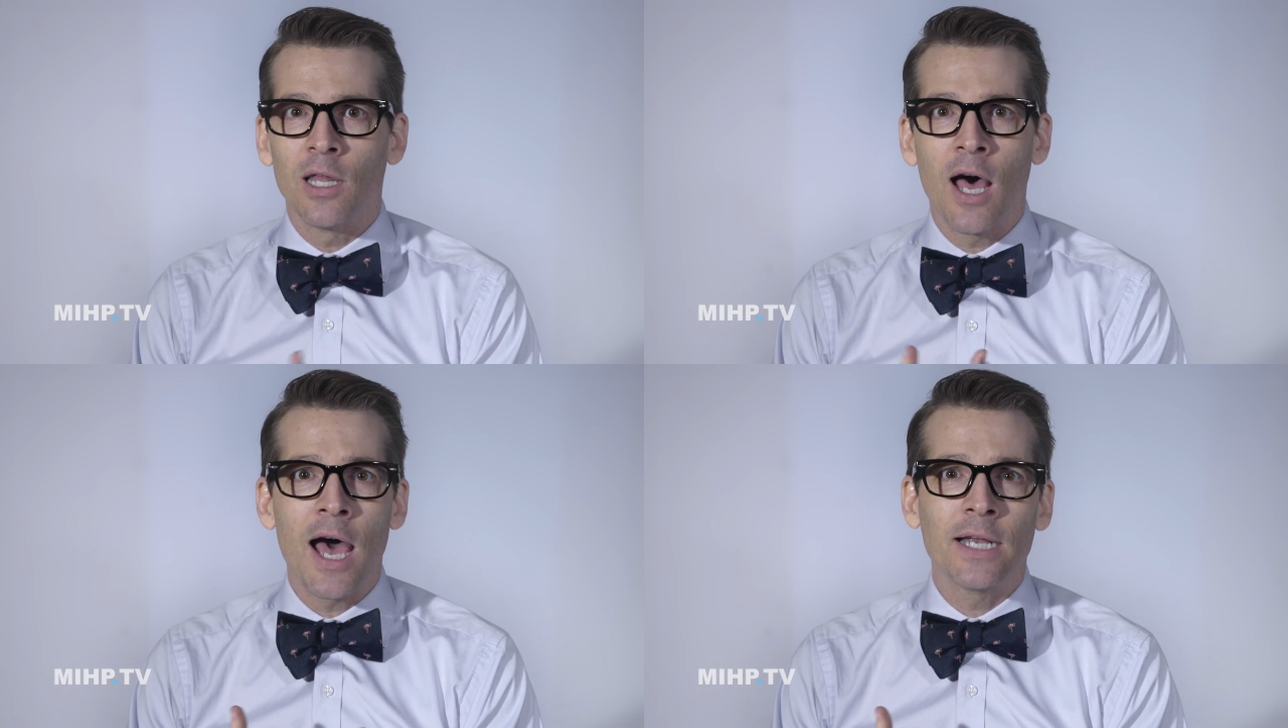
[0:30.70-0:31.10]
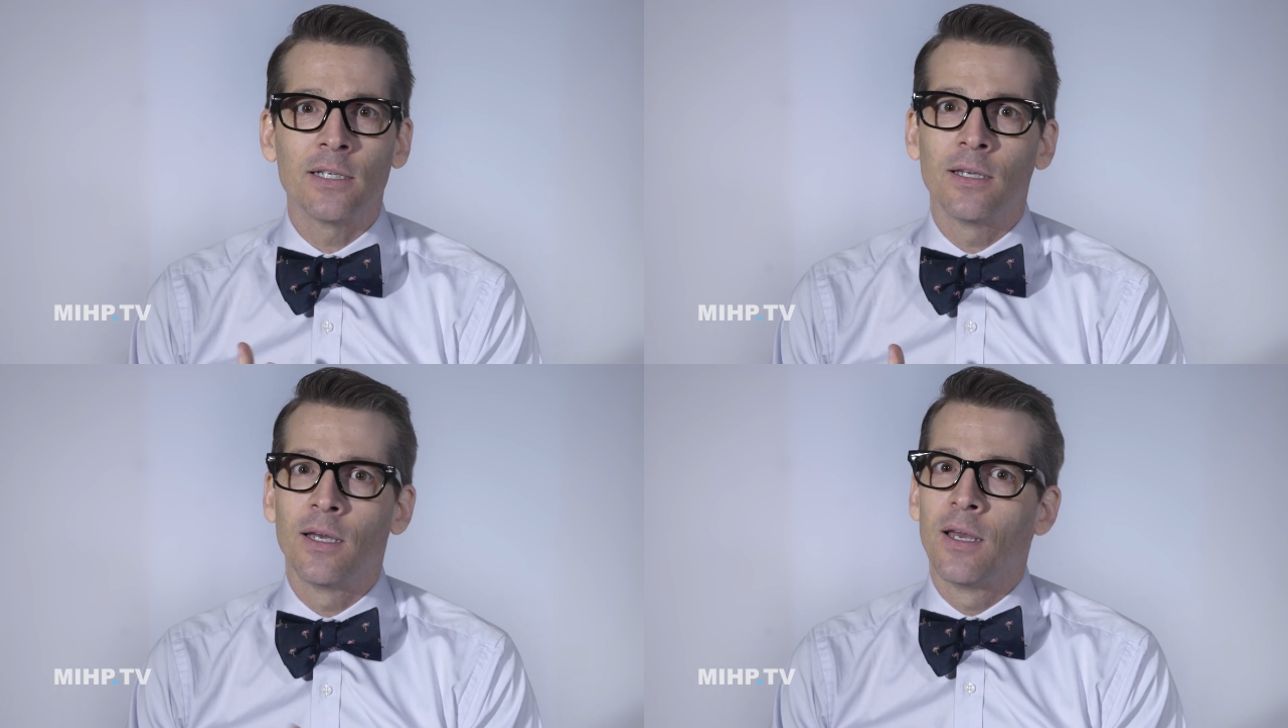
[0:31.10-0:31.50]
a
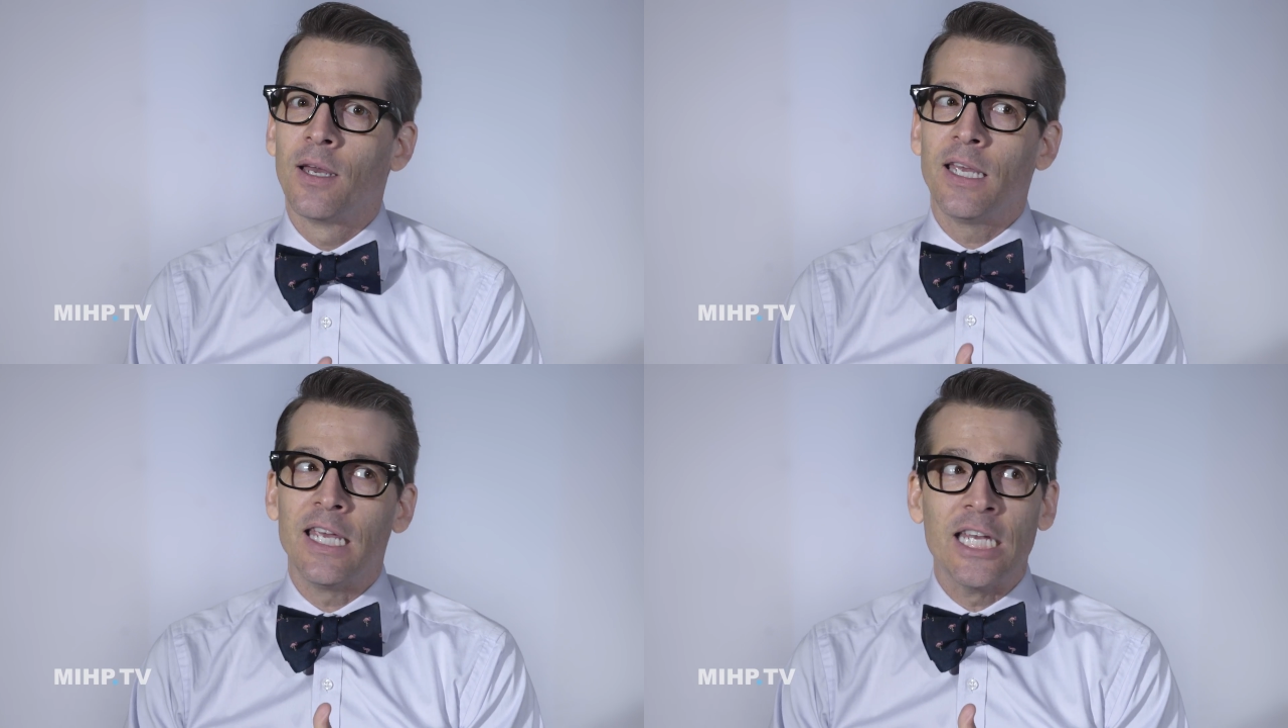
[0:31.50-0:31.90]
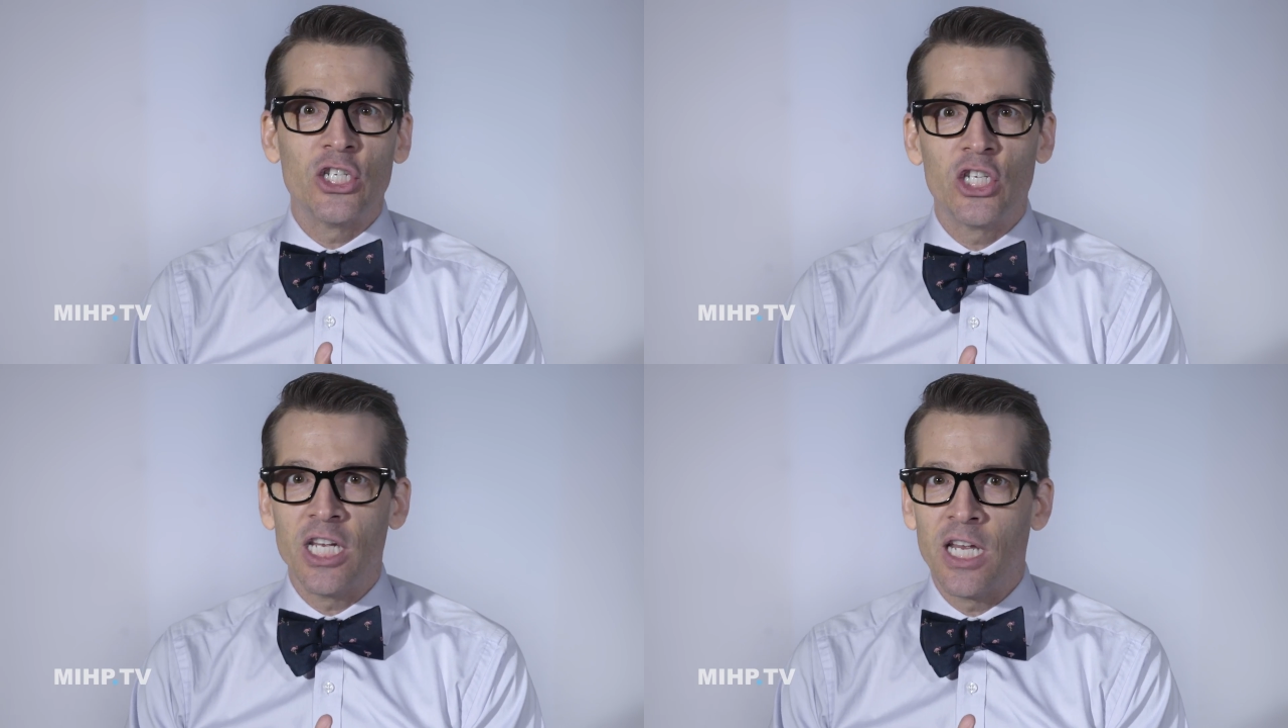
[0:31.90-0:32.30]
lot, eat
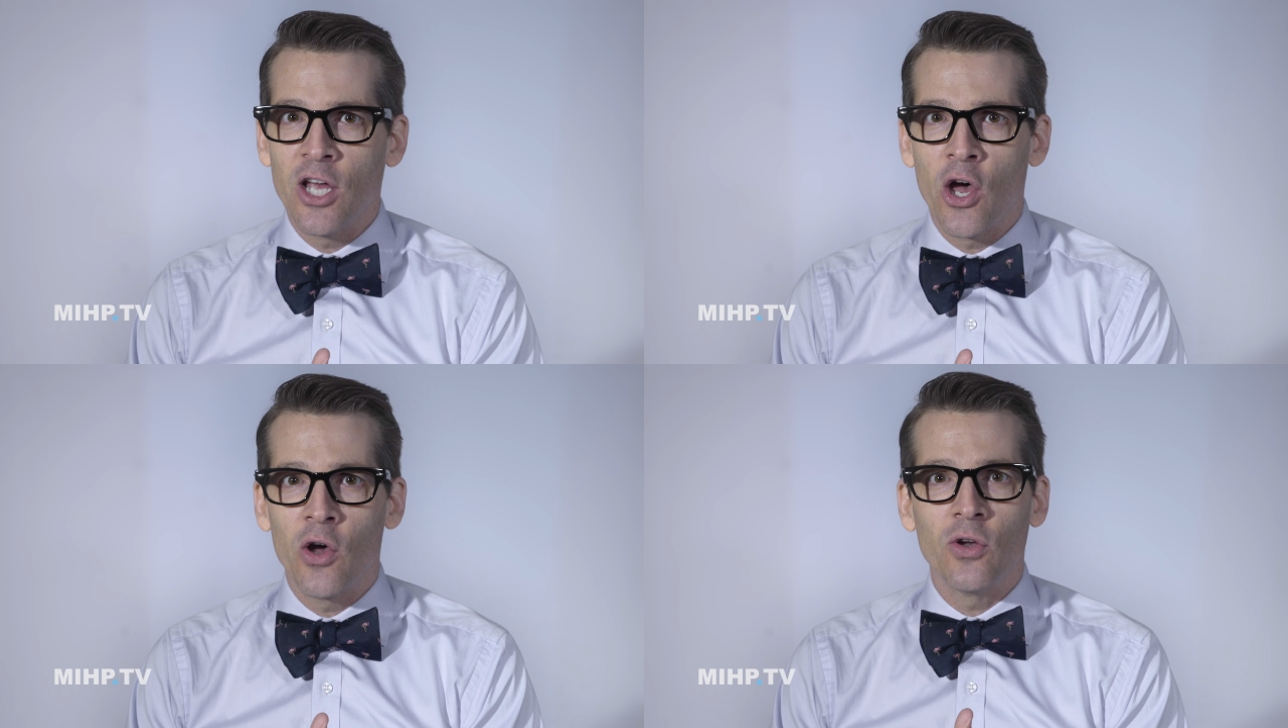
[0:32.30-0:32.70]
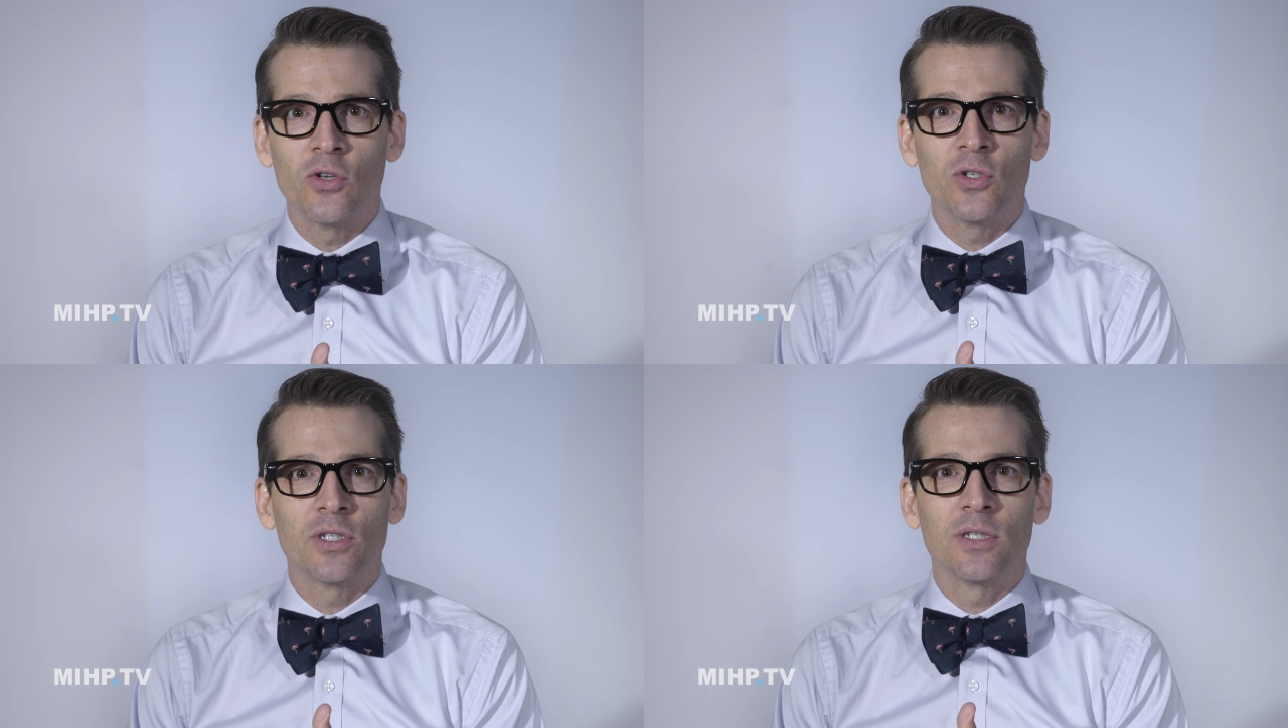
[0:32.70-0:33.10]

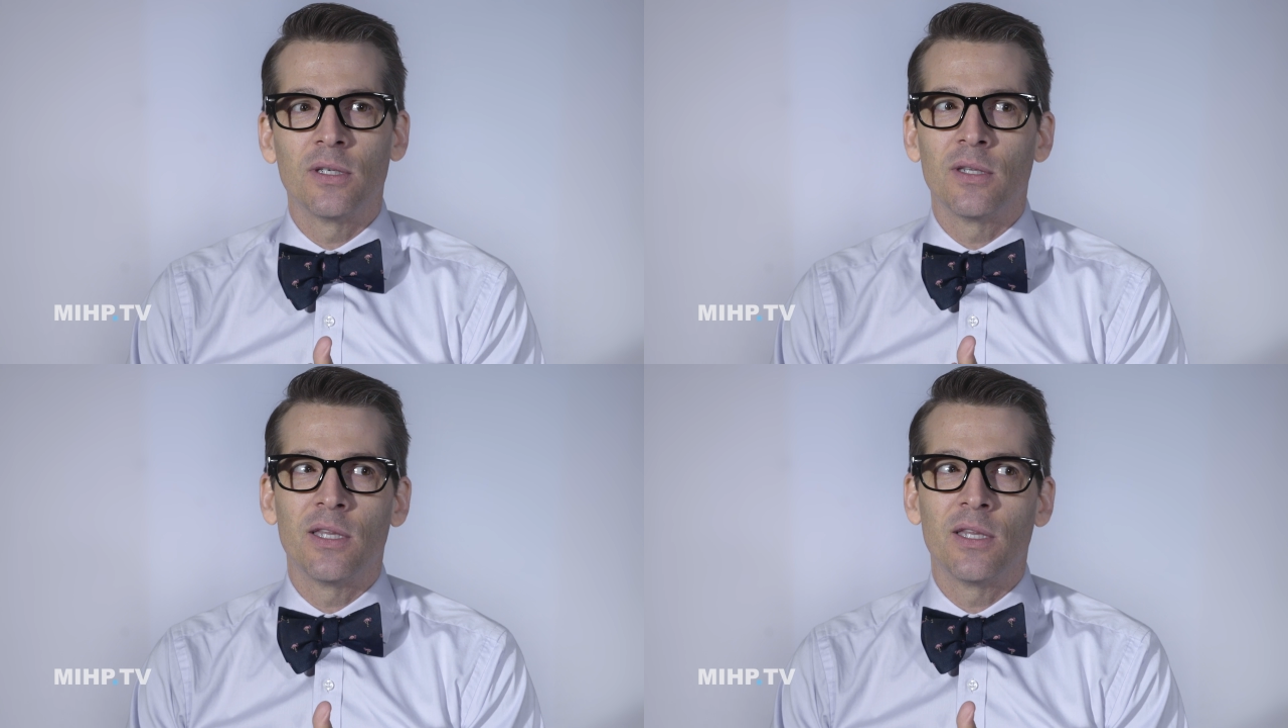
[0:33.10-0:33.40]
Cheetos,